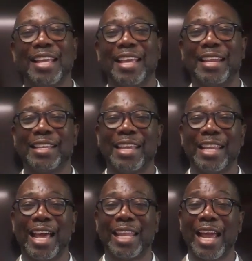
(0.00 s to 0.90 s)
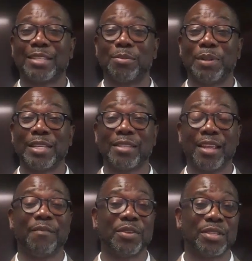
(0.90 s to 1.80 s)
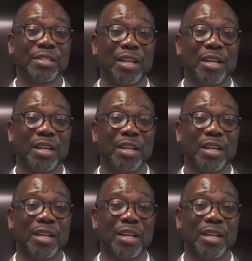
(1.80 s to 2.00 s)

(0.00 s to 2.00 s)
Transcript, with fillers: And again, I like to place emphasis